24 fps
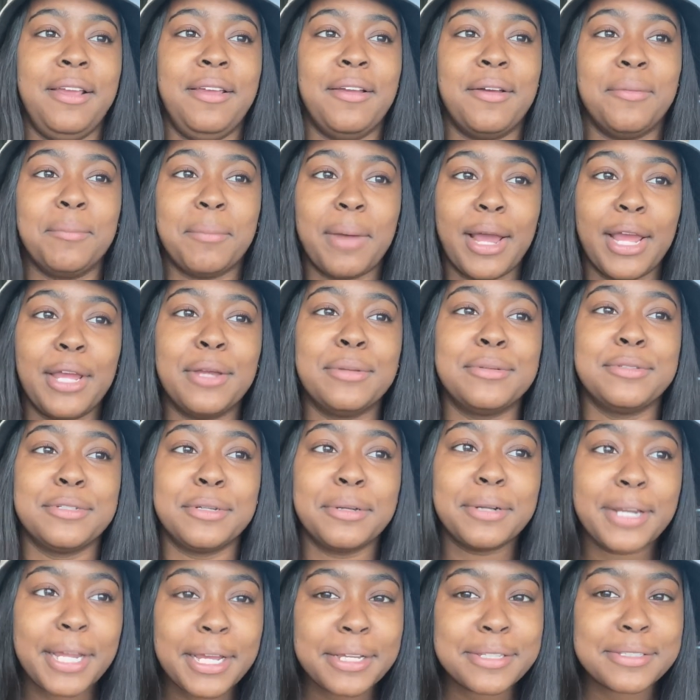on my own
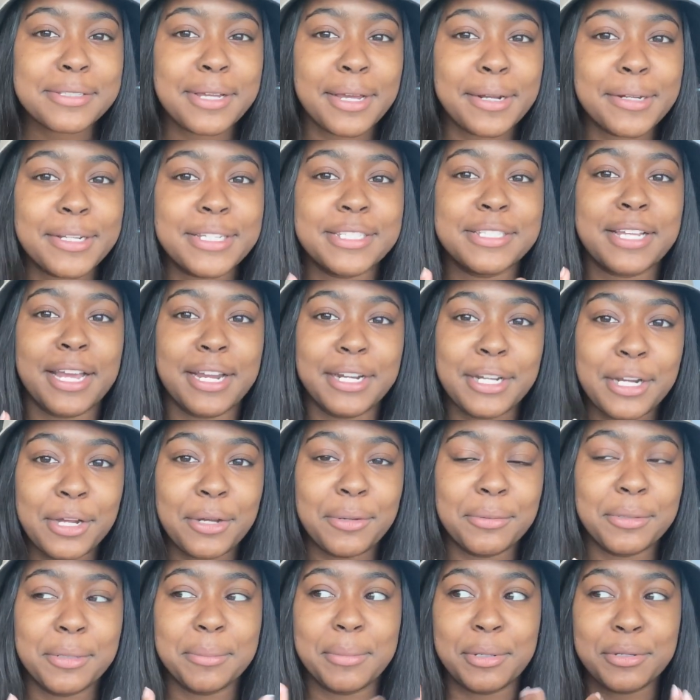zodiac sign because I
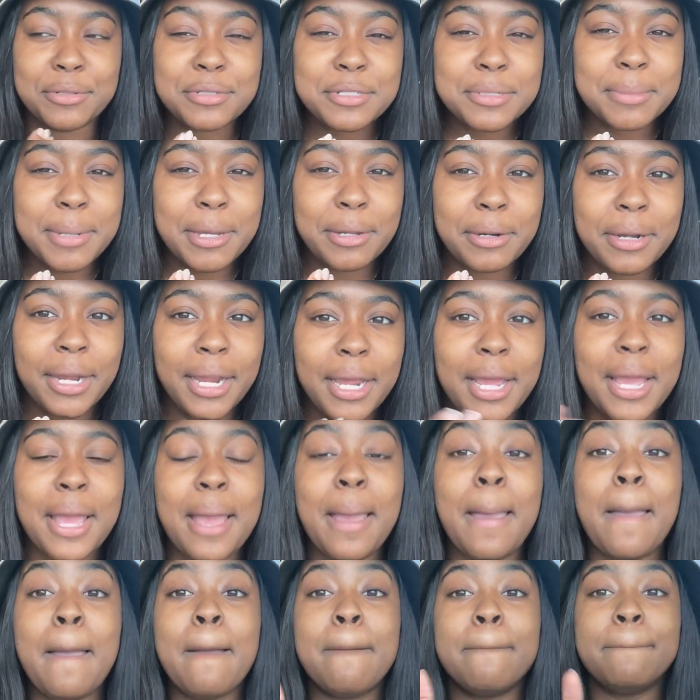know the most about it.
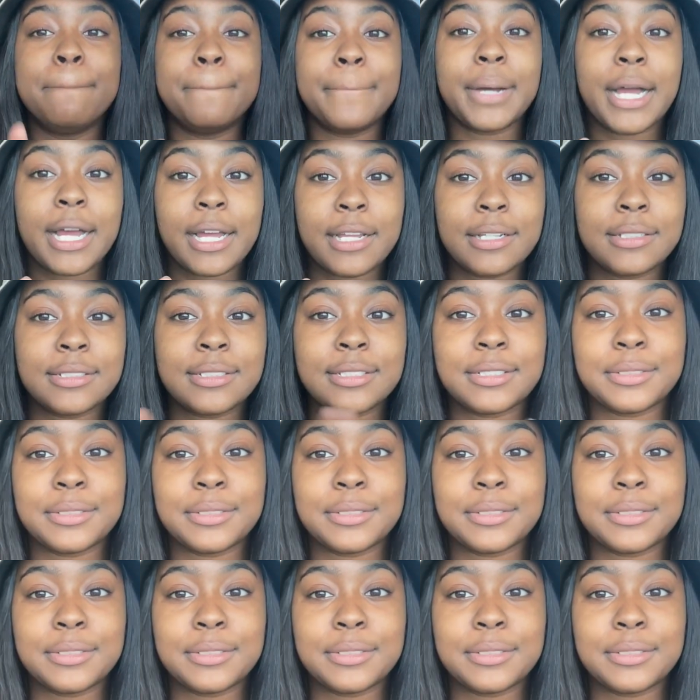But